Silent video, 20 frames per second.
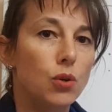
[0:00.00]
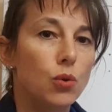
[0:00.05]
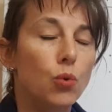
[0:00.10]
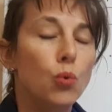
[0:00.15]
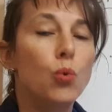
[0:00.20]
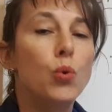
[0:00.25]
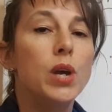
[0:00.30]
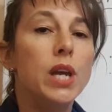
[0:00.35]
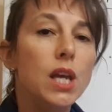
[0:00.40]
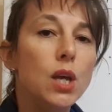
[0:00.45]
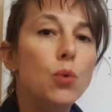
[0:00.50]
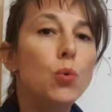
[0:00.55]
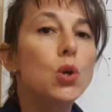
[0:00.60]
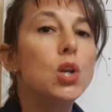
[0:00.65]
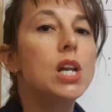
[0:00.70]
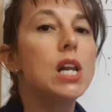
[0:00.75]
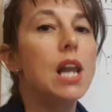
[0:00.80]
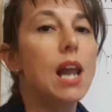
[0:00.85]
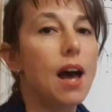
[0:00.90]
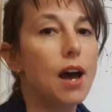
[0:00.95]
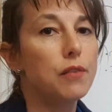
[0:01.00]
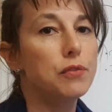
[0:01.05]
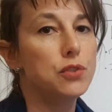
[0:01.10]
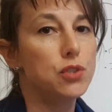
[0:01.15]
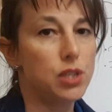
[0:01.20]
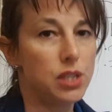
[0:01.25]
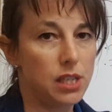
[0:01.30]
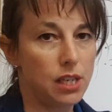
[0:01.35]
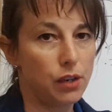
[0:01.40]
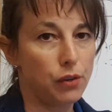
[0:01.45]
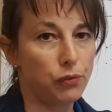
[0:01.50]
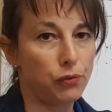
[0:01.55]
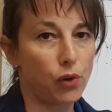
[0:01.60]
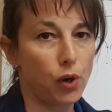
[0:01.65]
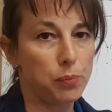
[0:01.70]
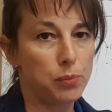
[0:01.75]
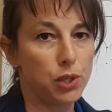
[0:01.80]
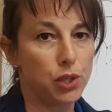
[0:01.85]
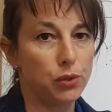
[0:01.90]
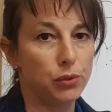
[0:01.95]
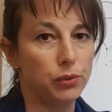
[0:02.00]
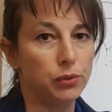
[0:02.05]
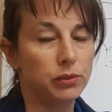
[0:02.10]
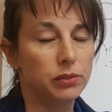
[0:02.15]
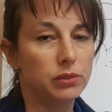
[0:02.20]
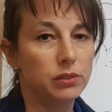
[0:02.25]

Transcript: We would love to hear from you.